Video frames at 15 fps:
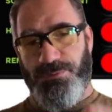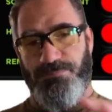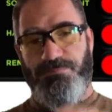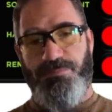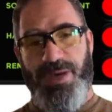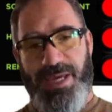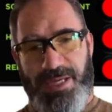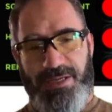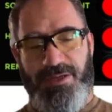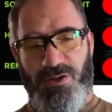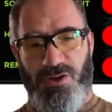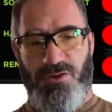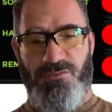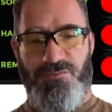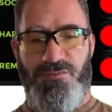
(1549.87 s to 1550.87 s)
the back
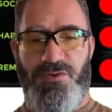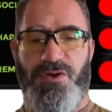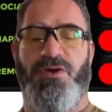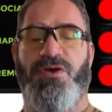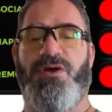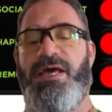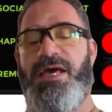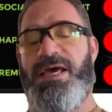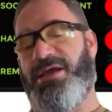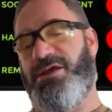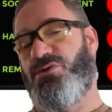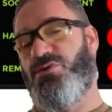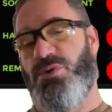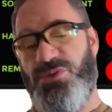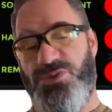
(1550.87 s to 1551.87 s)
of
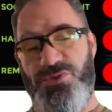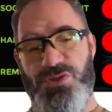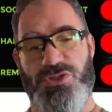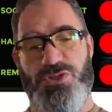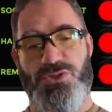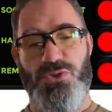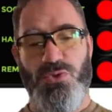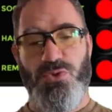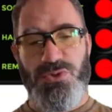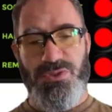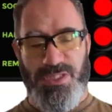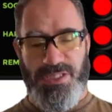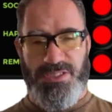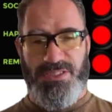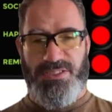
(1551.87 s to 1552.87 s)
and with the
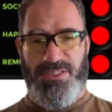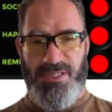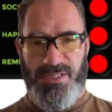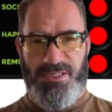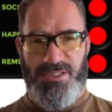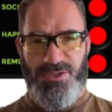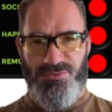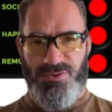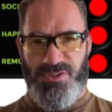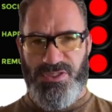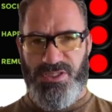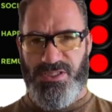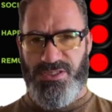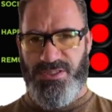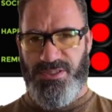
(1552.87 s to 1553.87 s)
tools inside
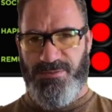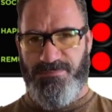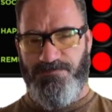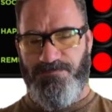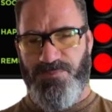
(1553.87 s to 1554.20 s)
KEY360.